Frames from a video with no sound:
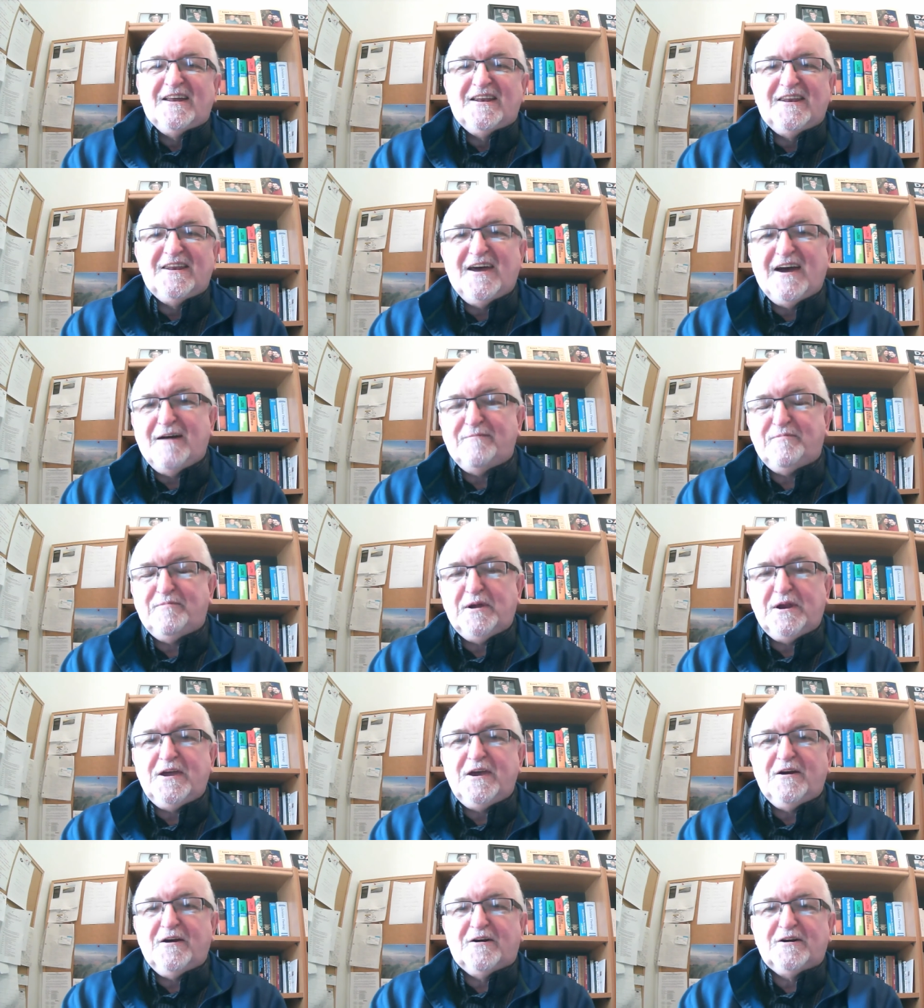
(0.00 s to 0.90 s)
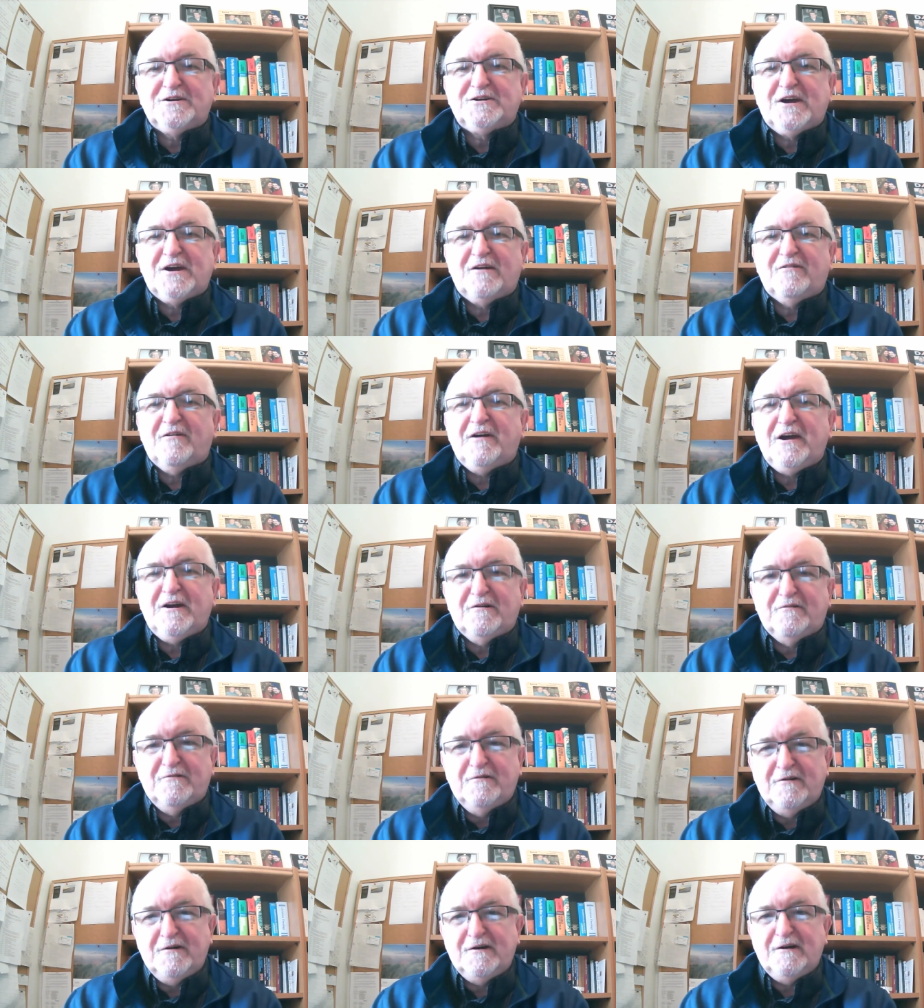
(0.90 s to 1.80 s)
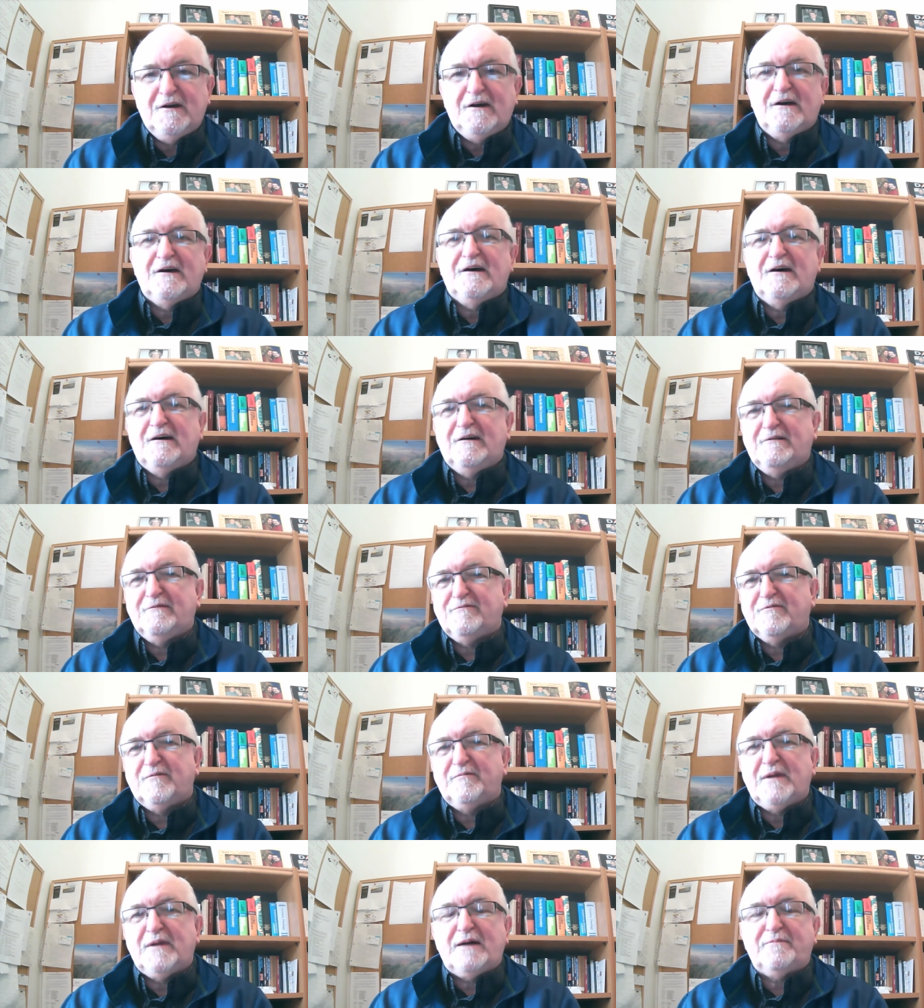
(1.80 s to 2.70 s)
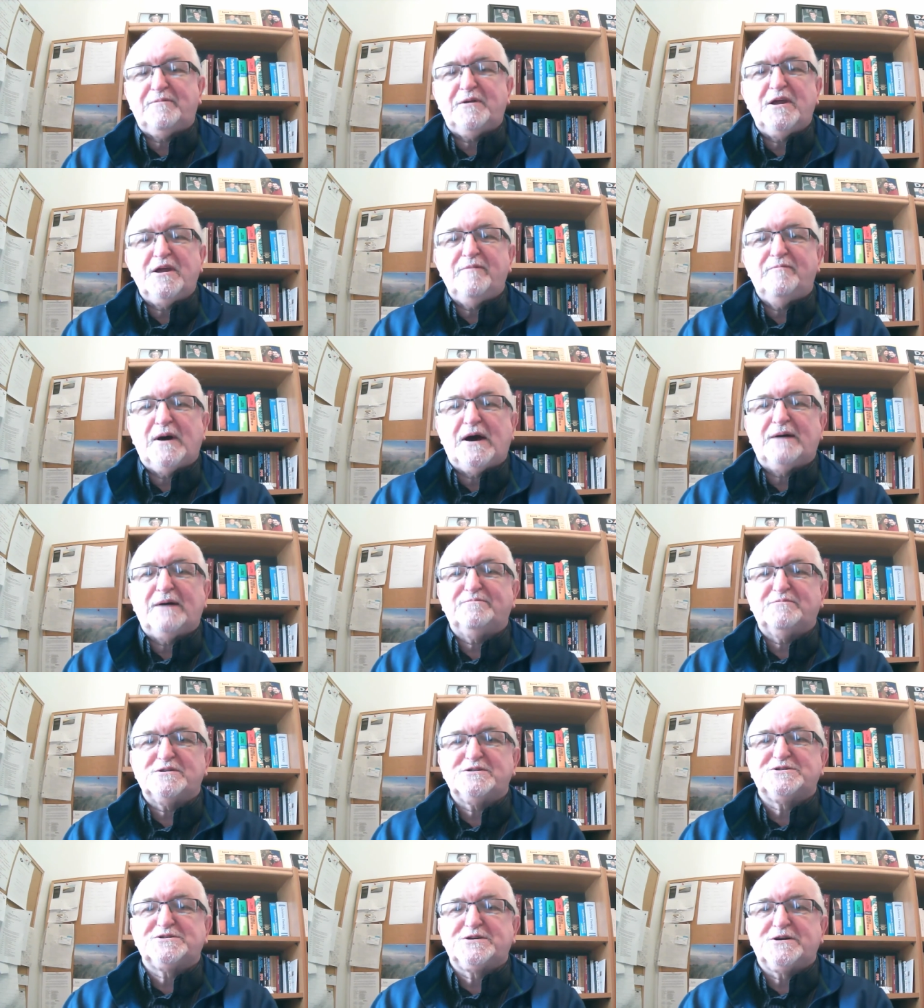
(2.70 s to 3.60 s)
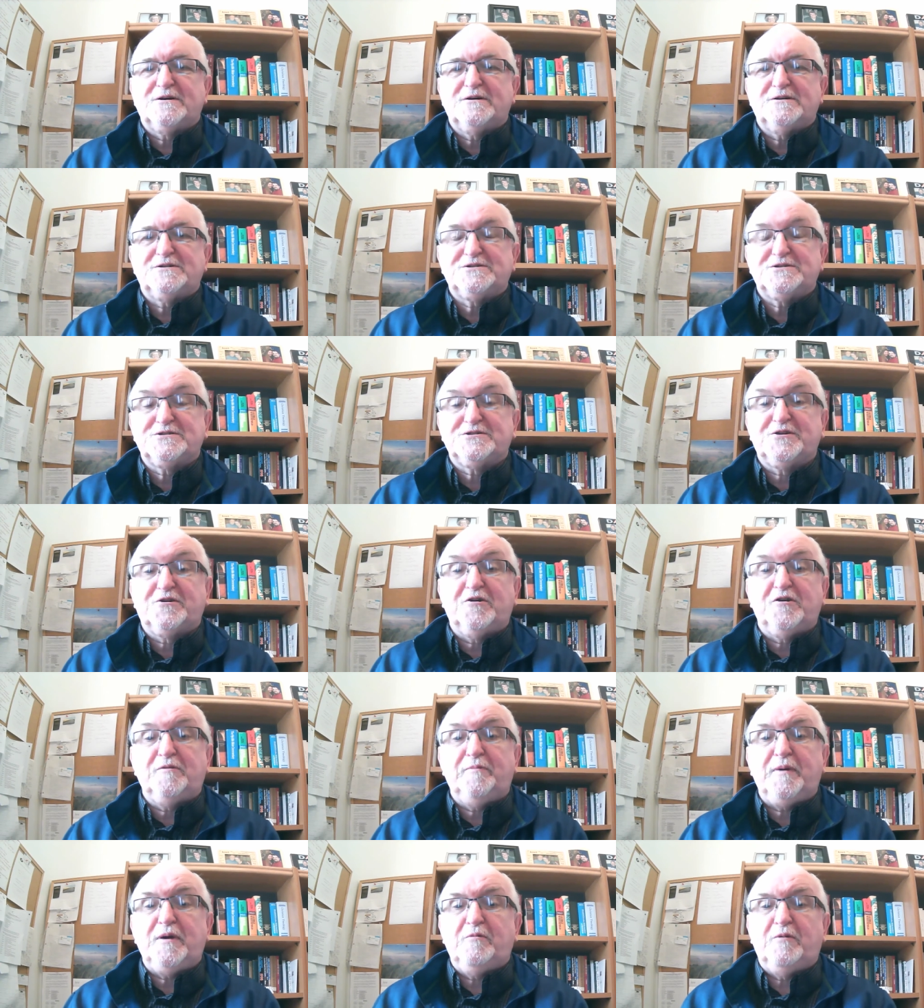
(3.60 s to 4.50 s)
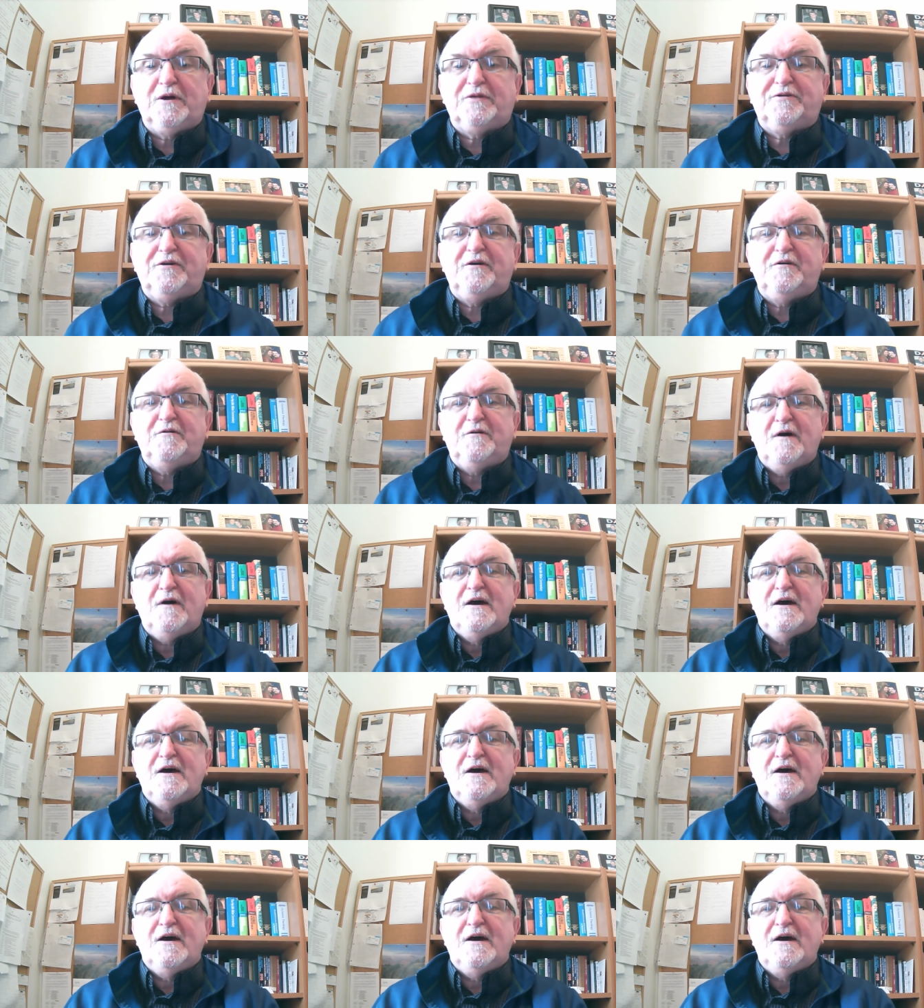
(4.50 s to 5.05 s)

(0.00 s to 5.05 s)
Napanee, Ontario, uh, from Napanee Baptist Church. It's good to be with you